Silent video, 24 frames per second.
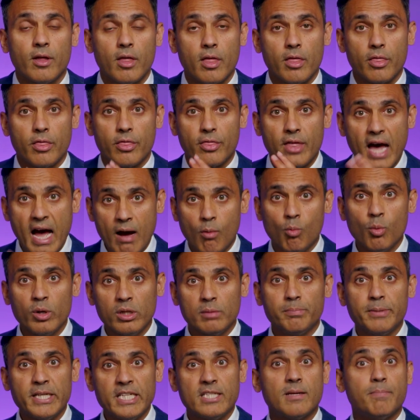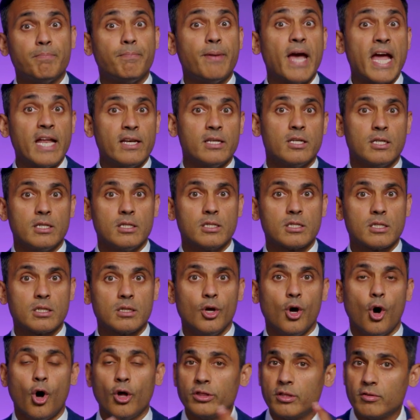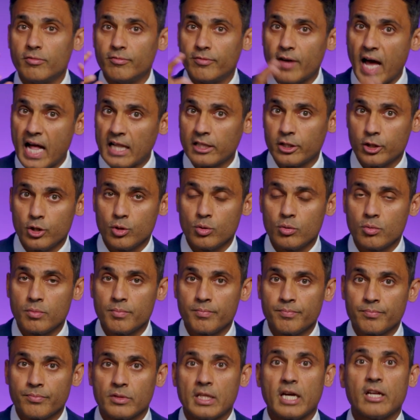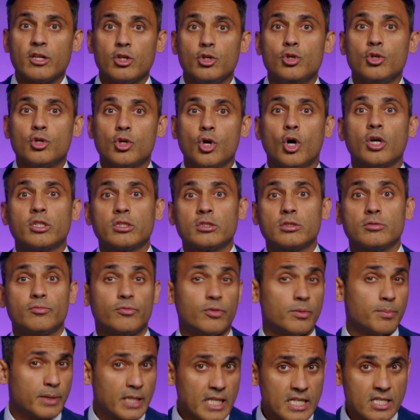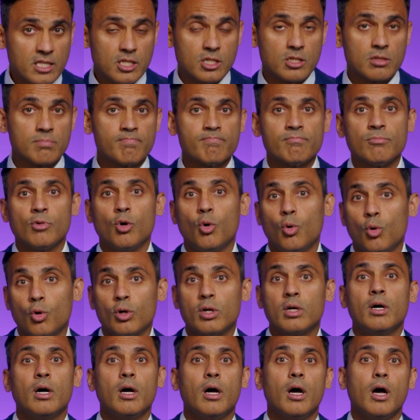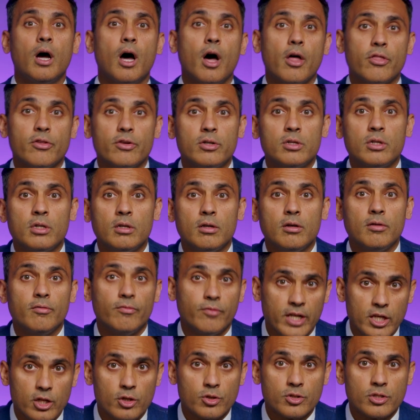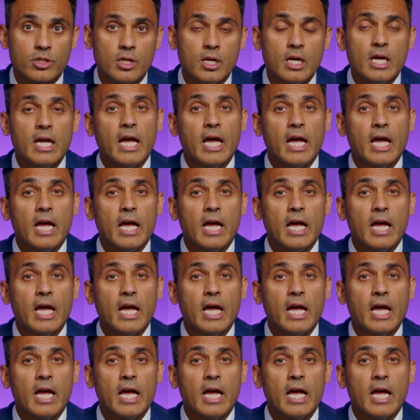That will be dependent on the value that you got from this or other videos.